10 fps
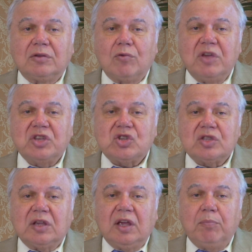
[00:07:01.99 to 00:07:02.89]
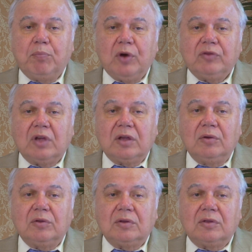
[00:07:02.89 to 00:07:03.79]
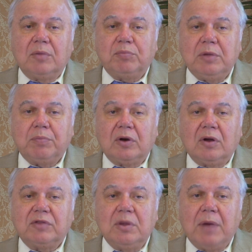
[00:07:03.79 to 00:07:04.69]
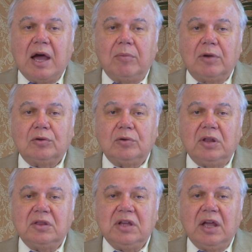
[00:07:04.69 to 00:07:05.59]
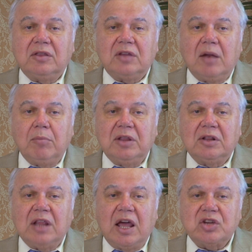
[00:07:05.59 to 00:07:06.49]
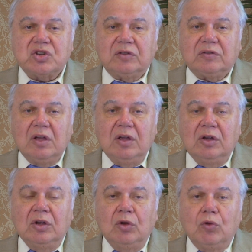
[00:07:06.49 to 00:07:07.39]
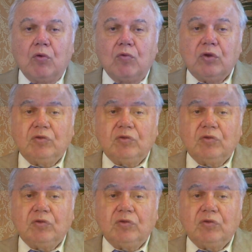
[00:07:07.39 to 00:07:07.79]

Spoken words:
which he persecuted the people of the Bible during the entire Middle Ages, was